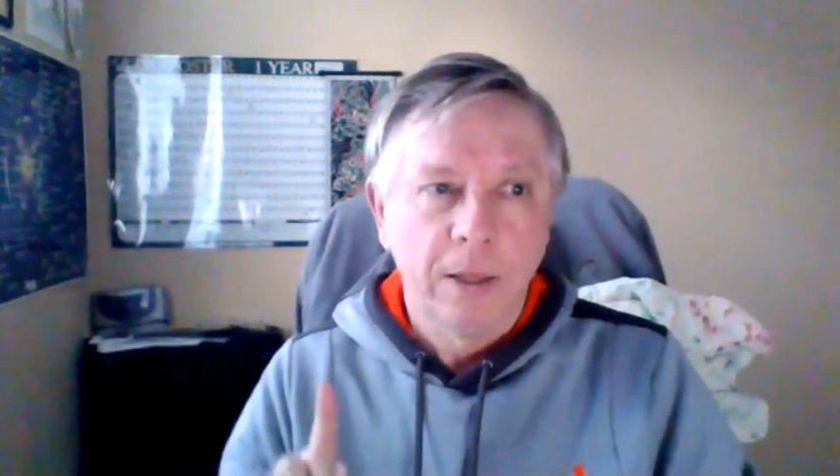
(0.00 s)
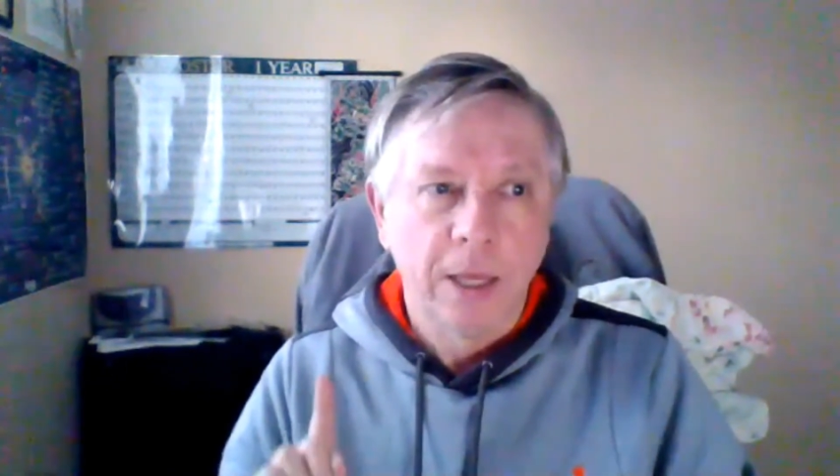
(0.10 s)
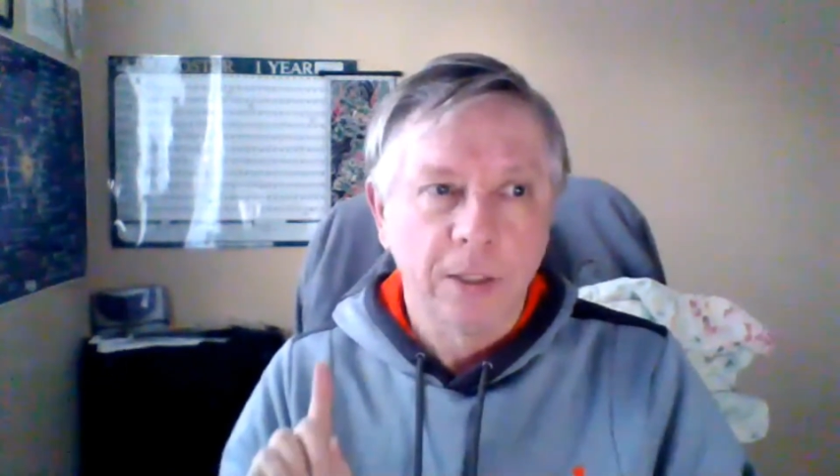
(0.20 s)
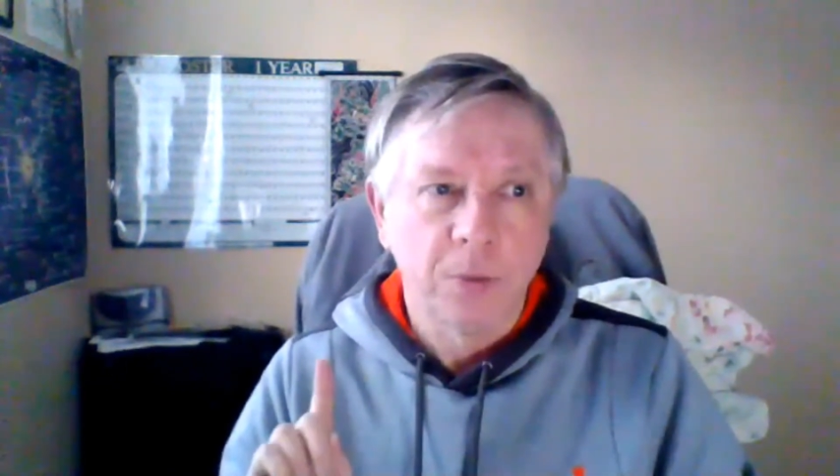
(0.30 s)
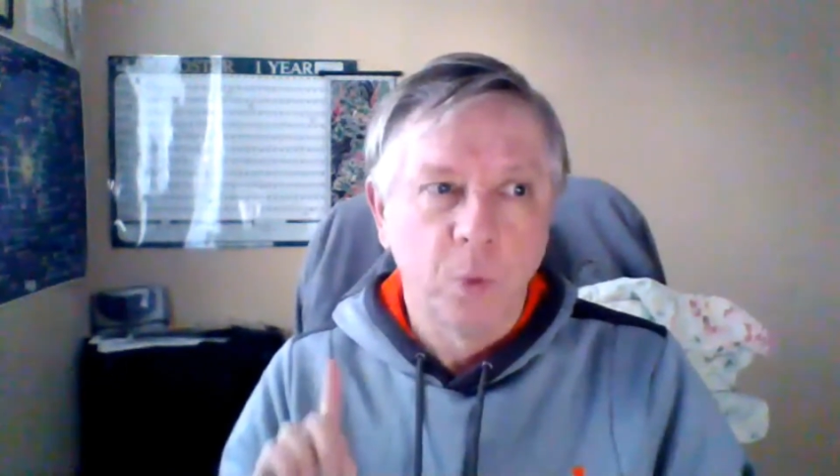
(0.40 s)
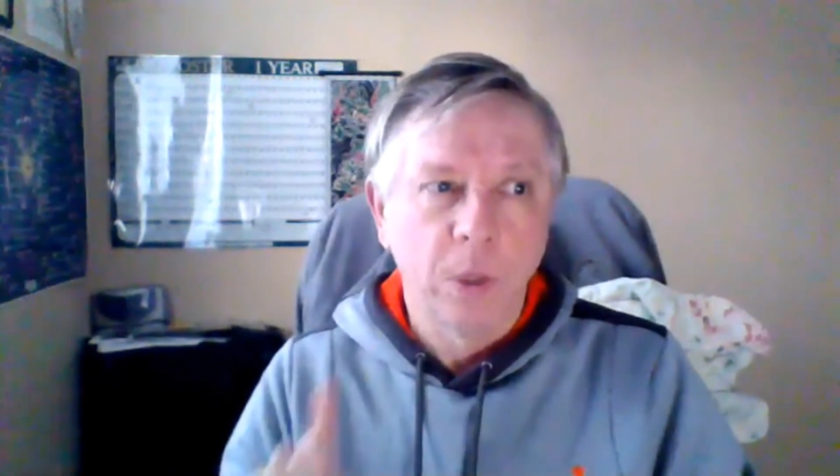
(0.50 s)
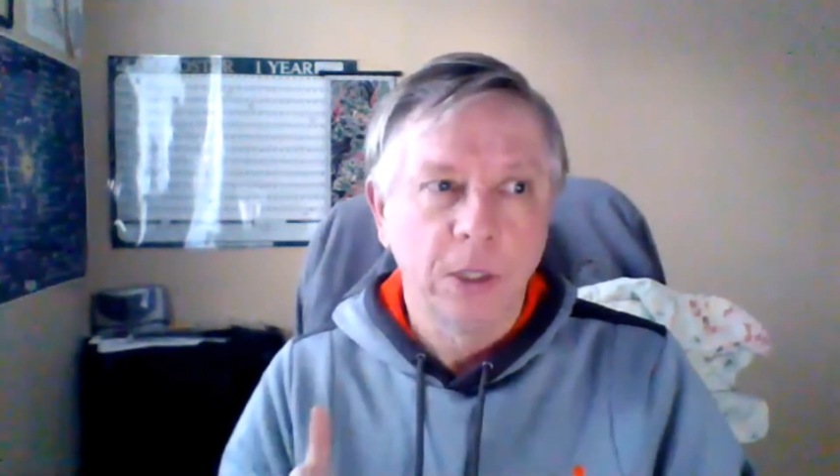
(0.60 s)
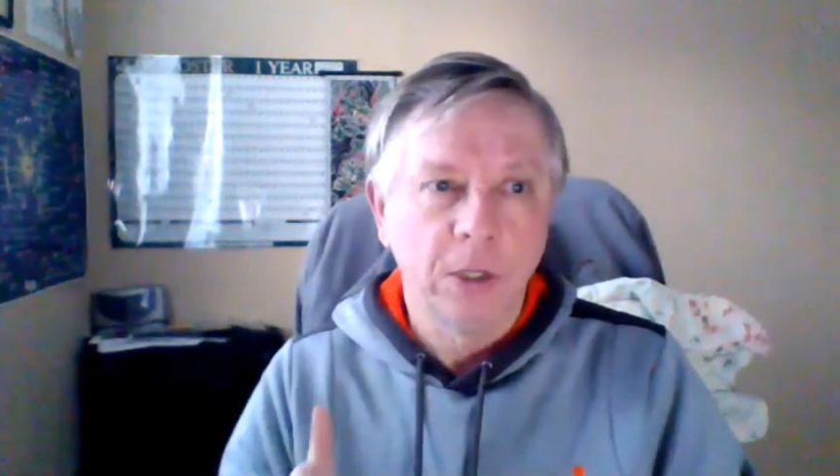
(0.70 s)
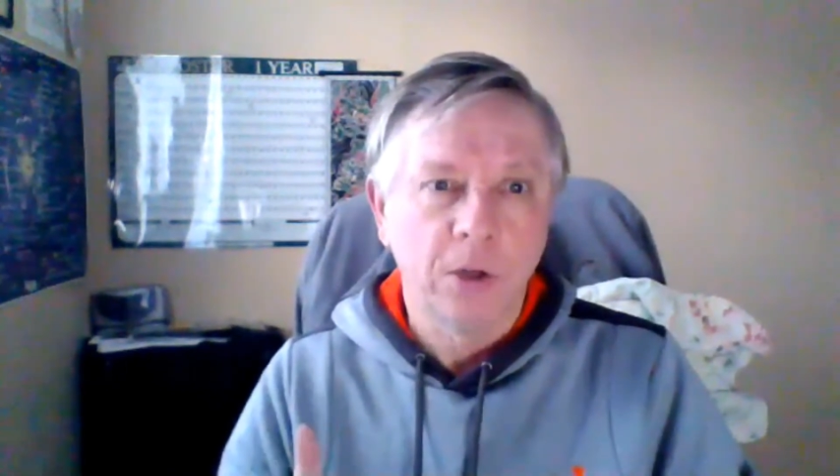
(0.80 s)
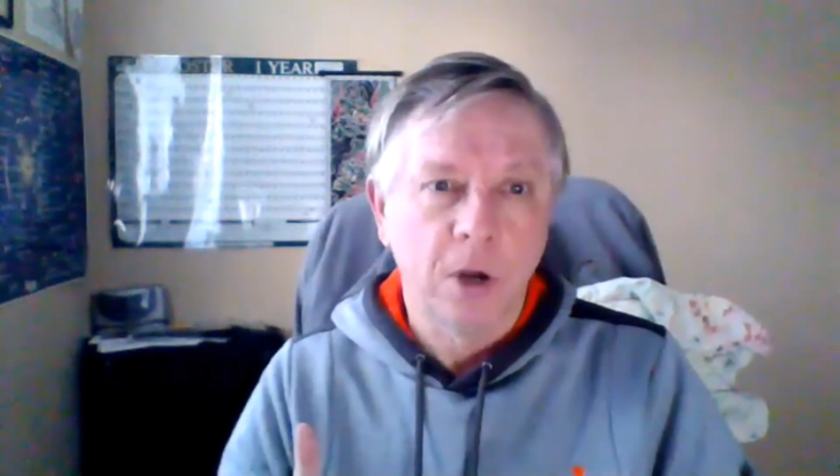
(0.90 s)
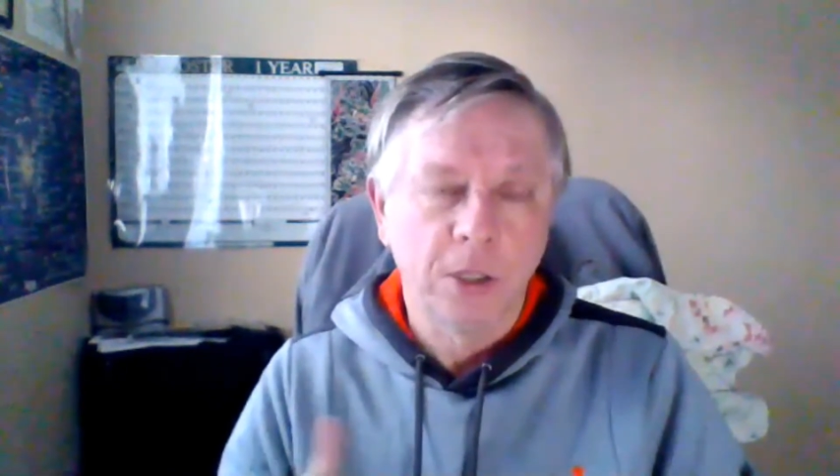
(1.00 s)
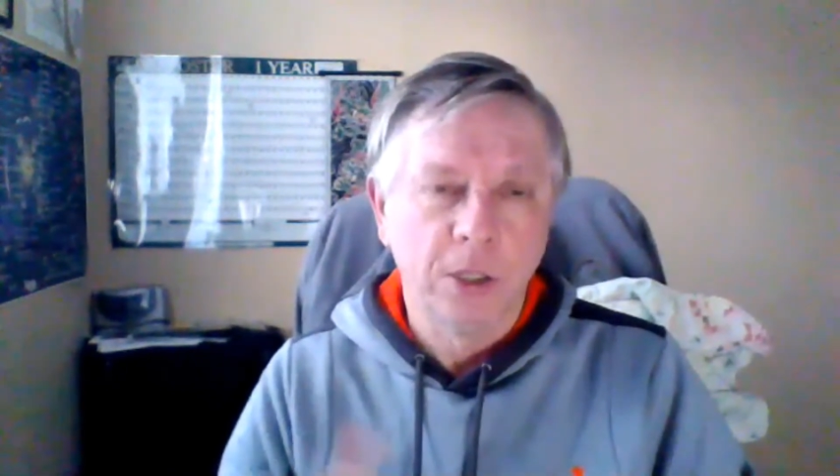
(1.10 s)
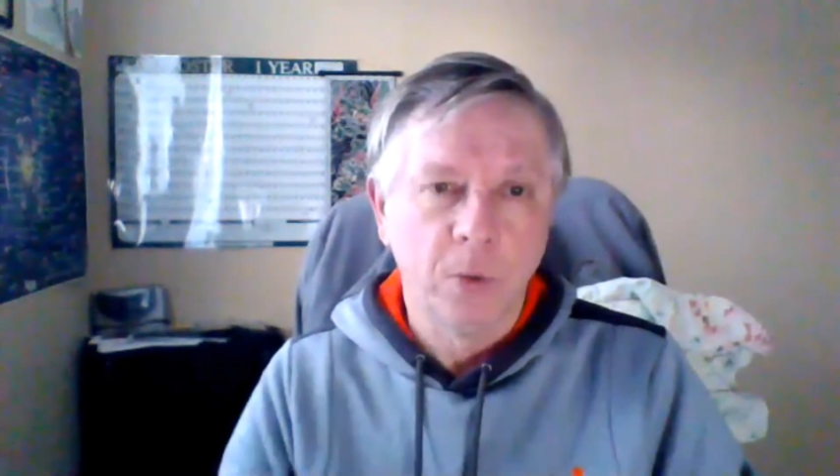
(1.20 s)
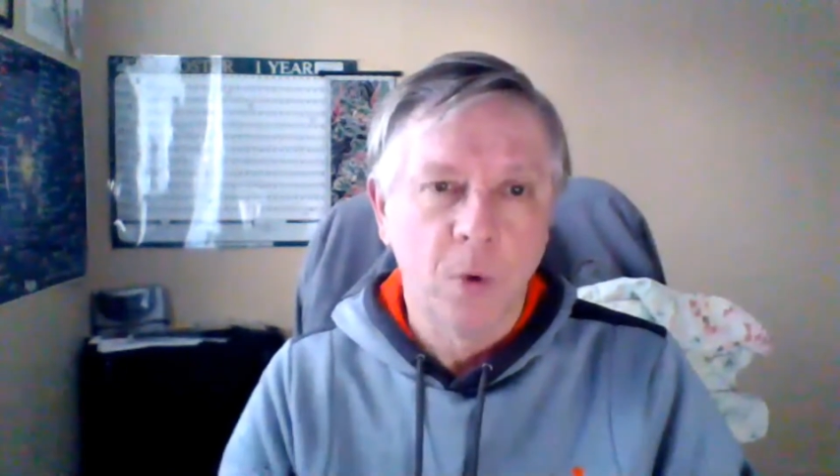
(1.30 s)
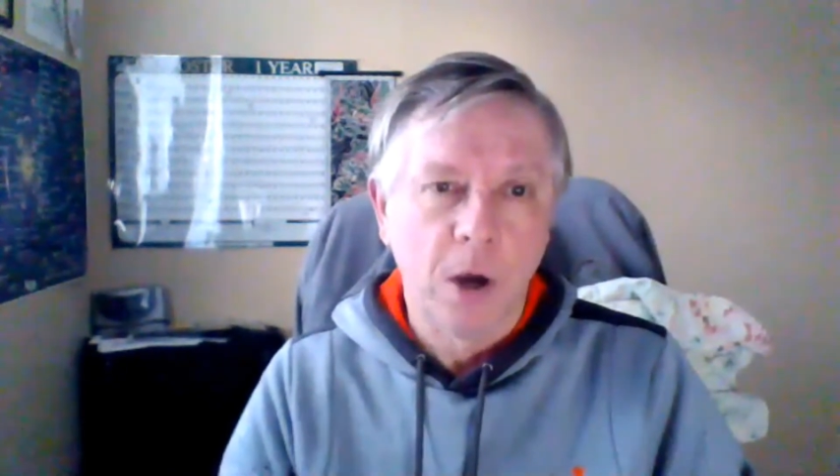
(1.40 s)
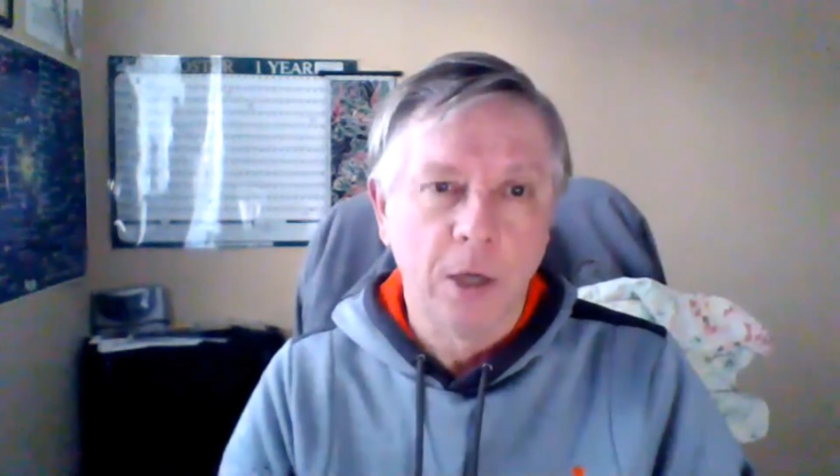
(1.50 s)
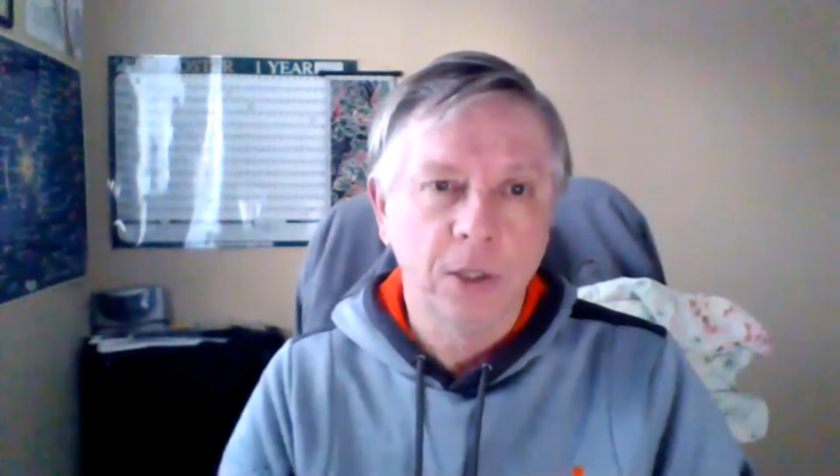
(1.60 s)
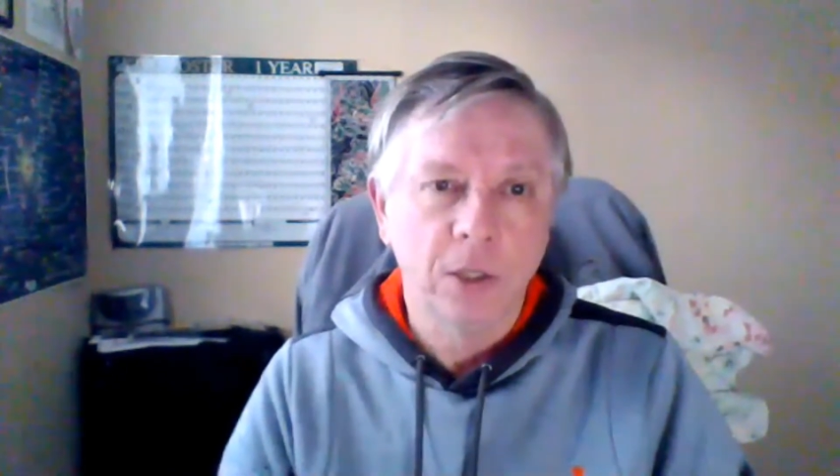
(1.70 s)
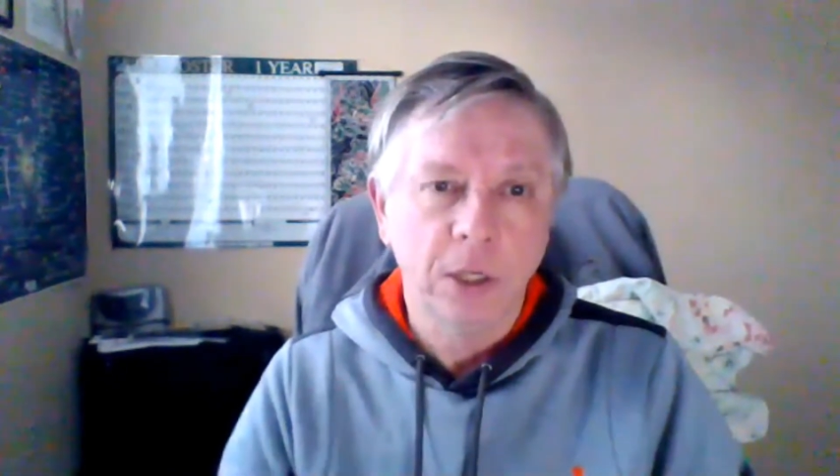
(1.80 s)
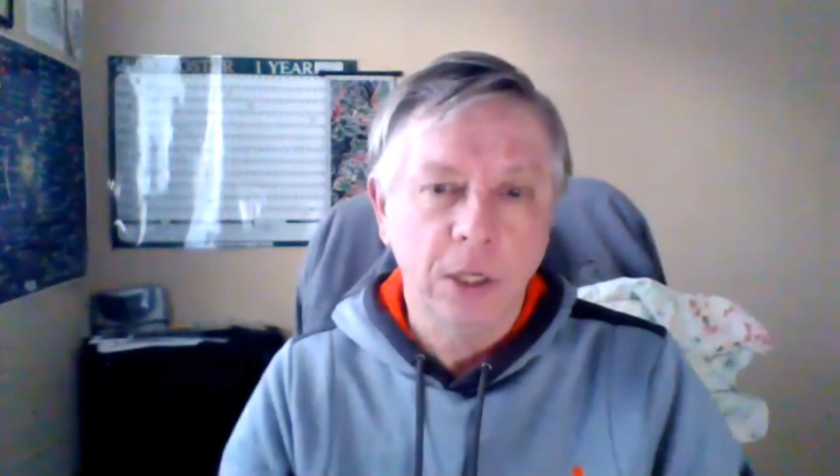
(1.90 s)
that's willing to talk to you
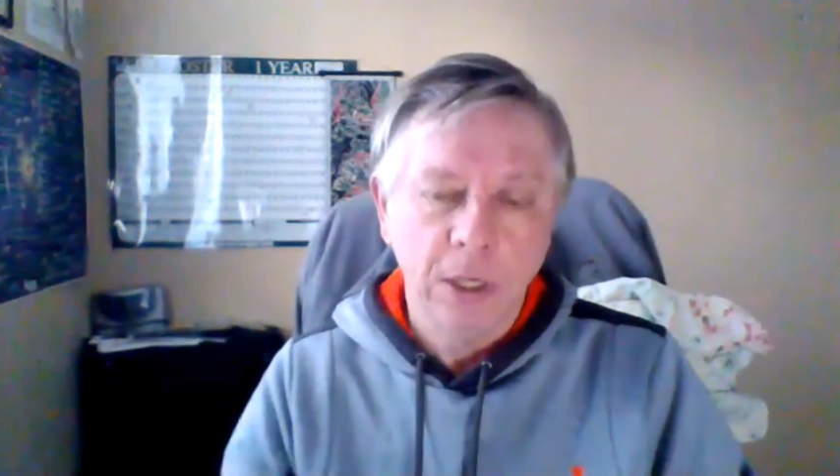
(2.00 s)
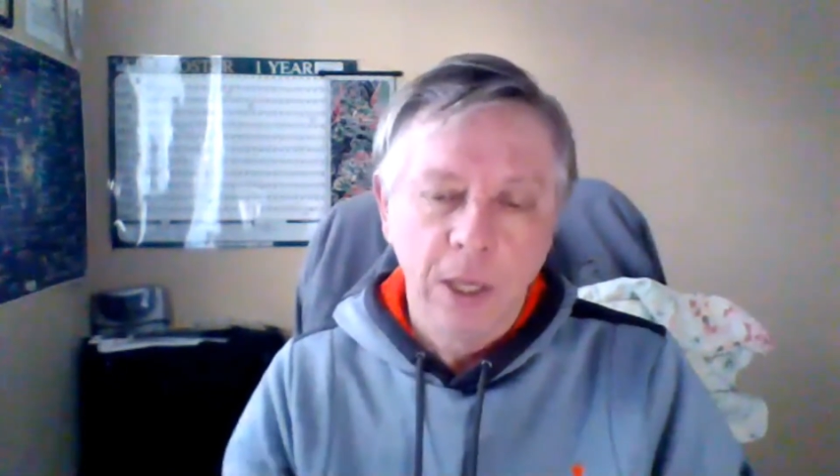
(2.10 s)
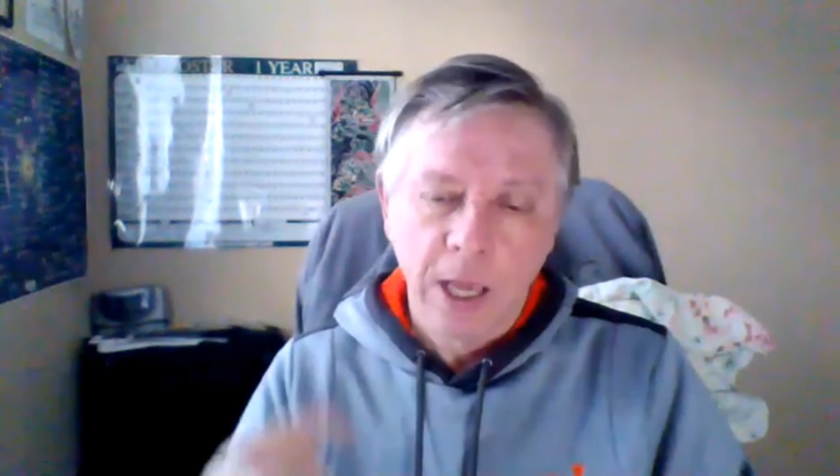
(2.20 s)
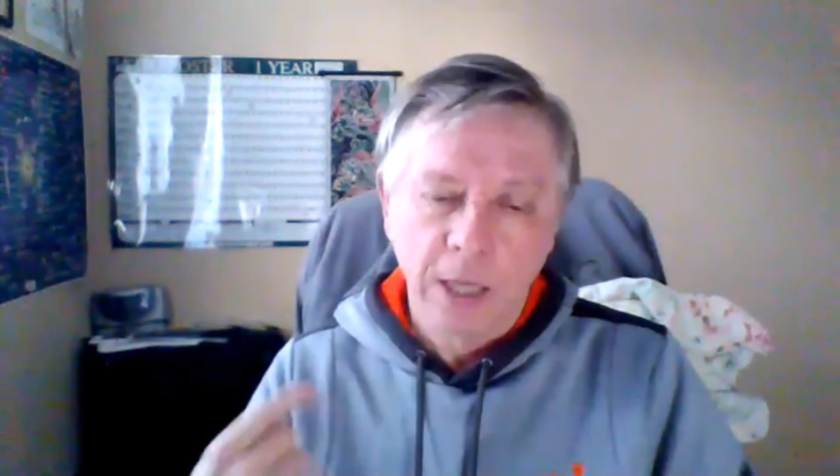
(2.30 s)
honestly